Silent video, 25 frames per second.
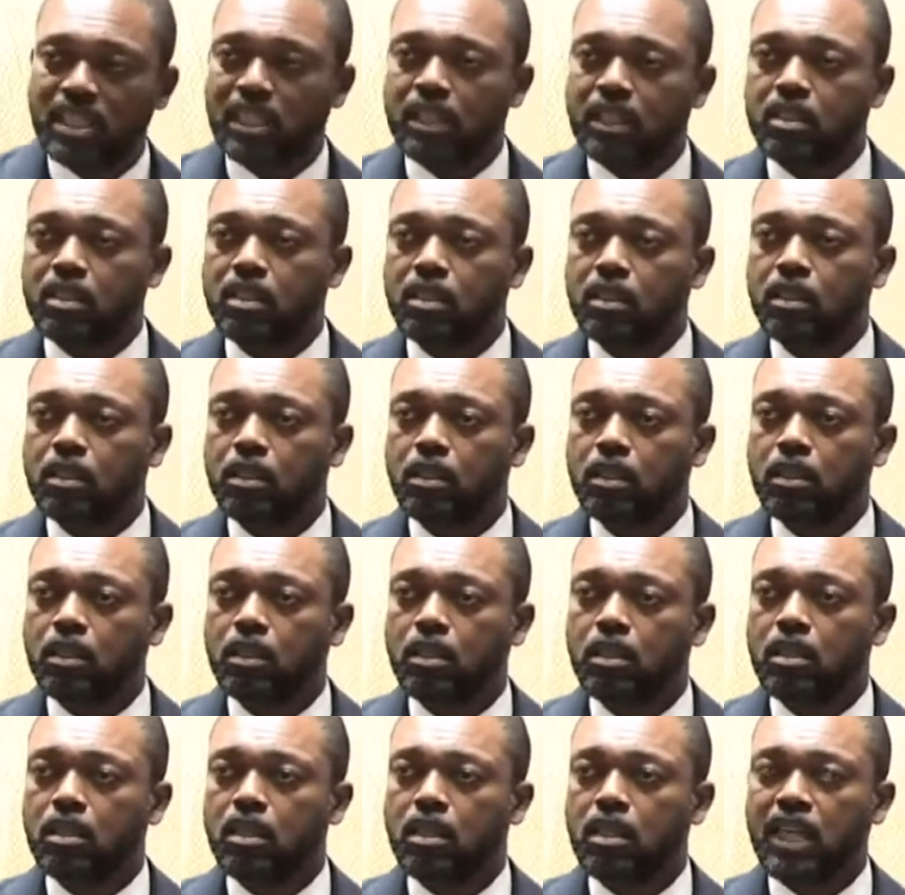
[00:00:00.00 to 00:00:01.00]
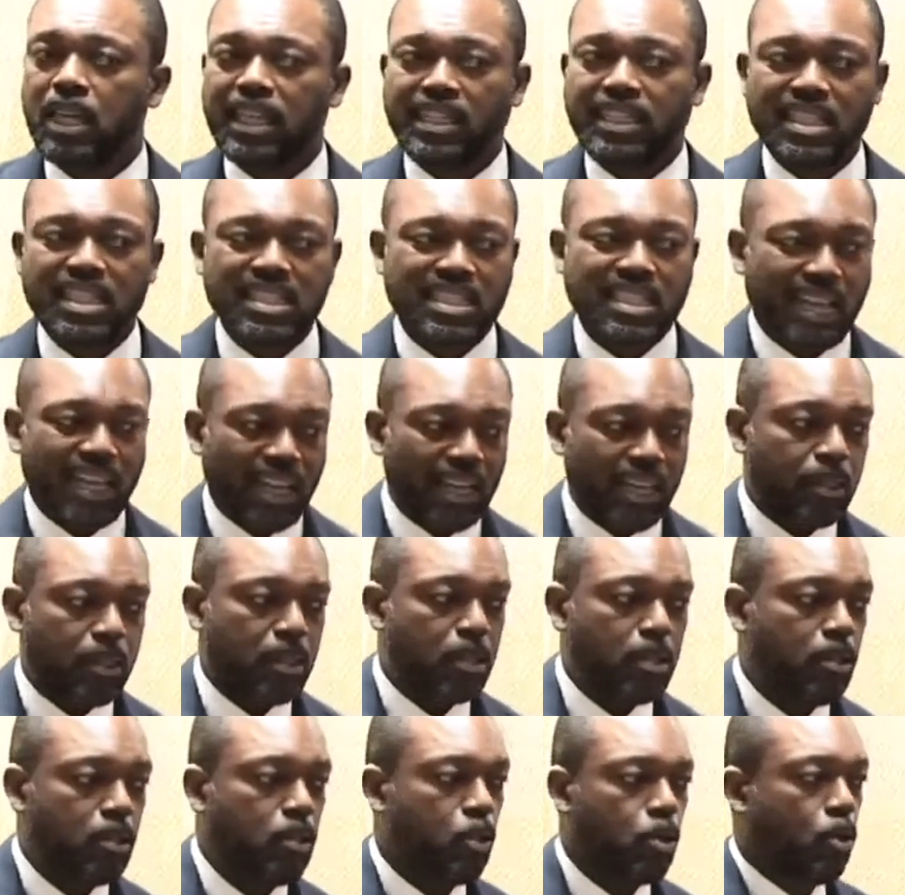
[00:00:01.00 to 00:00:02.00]
it, it is
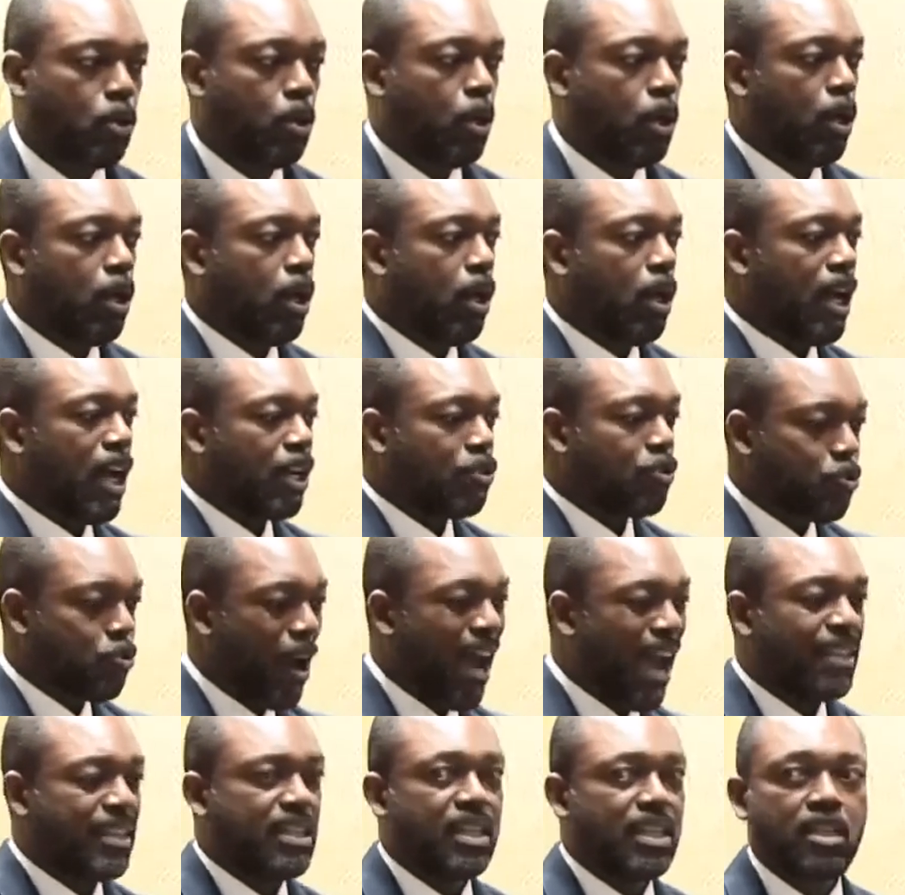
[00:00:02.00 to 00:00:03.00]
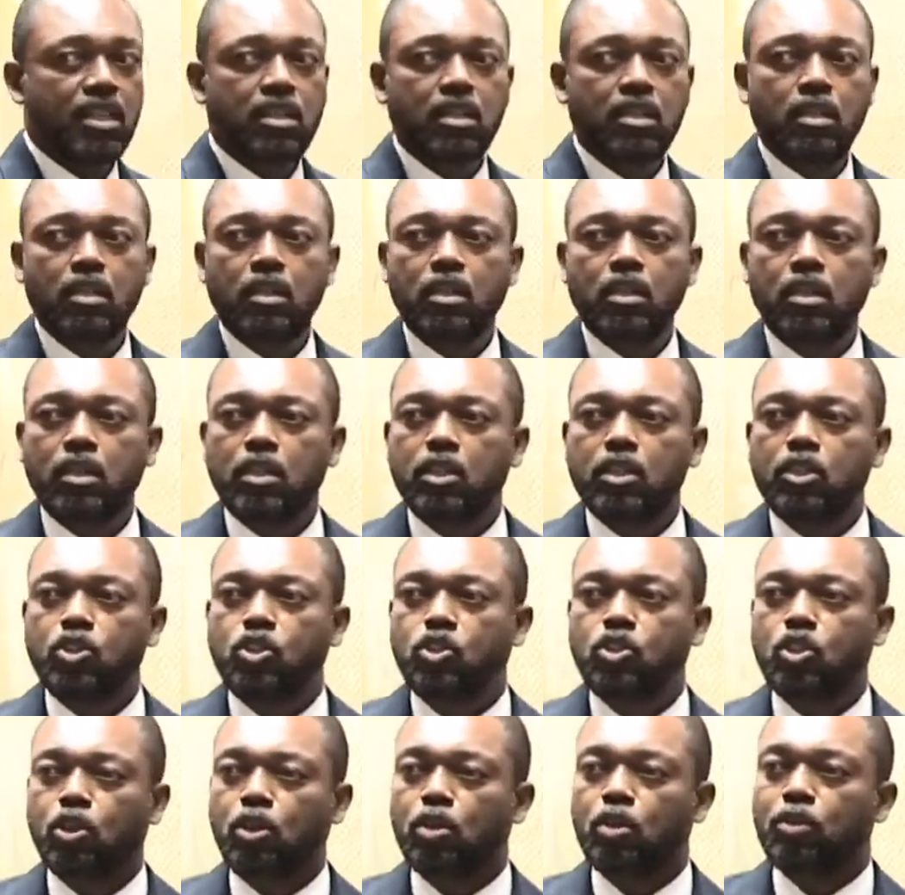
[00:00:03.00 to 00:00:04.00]
either attracted
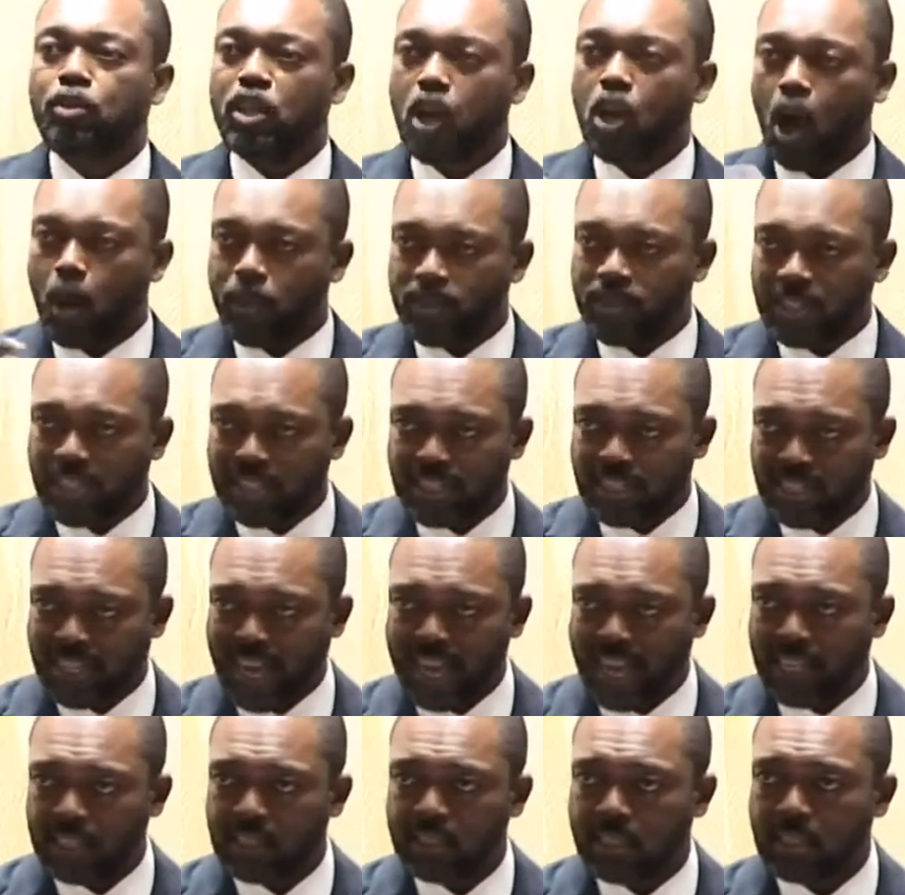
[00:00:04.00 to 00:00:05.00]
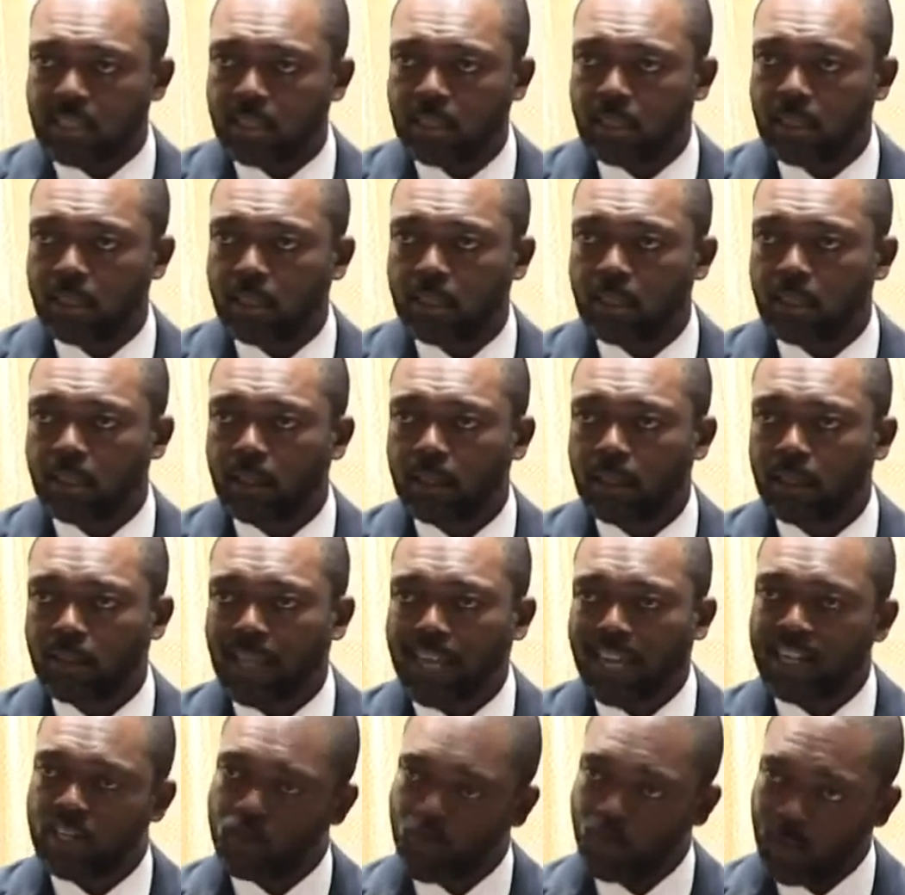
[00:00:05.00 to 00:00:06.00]
to the opposite sex,
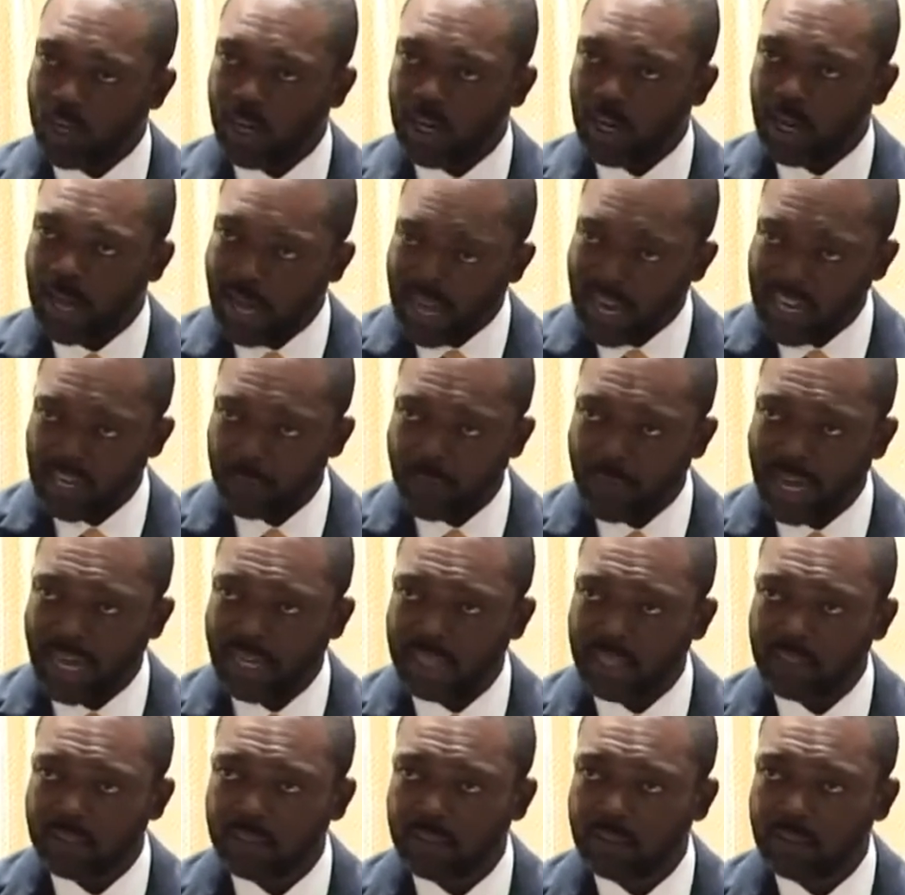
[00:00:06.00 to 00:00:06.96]
that is where I am at,